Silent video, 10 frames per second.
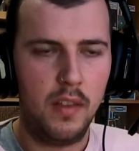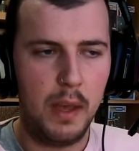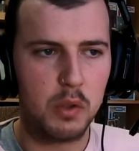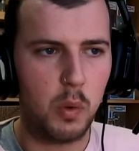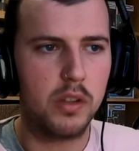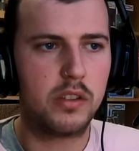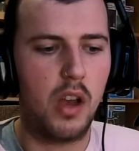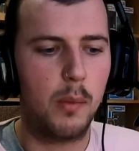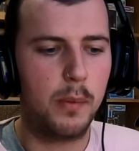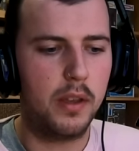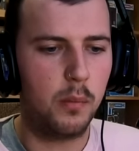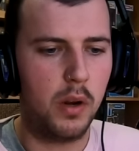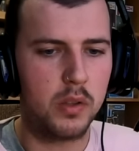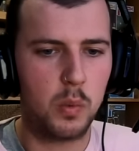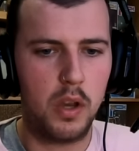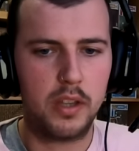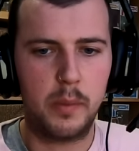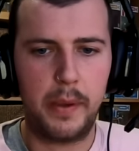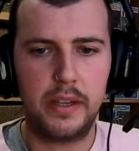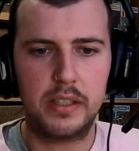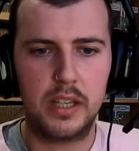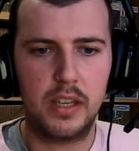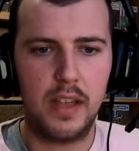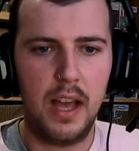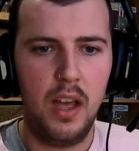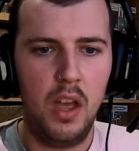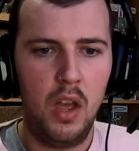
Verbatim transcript: There was one time when I was working the P D C that